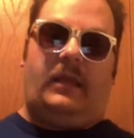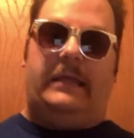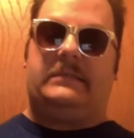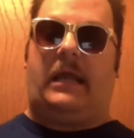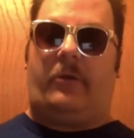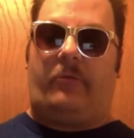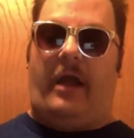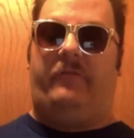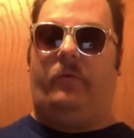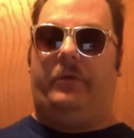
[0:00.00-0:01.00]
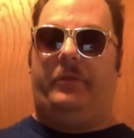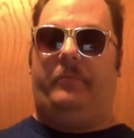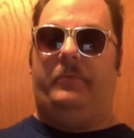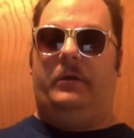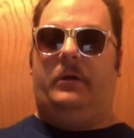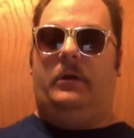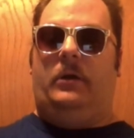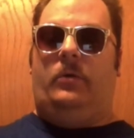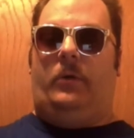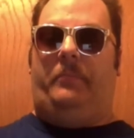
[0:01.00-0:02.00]
And he's got a rifle with him.
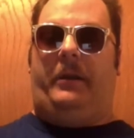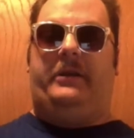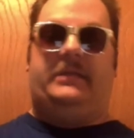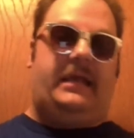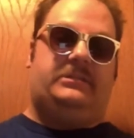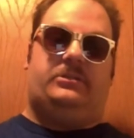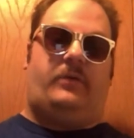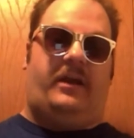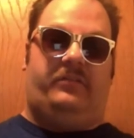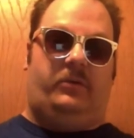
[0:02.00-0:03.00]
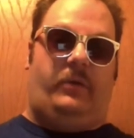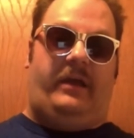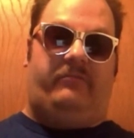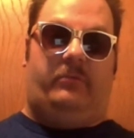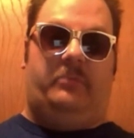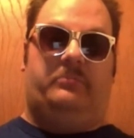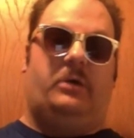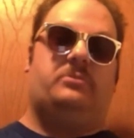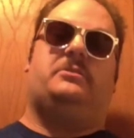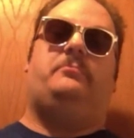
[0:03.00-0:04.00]
Well, Barry takes the rifle away from him,
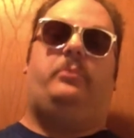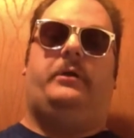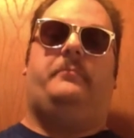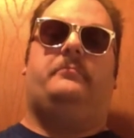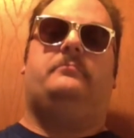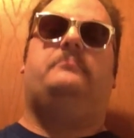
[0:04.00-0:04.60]
goes to put him,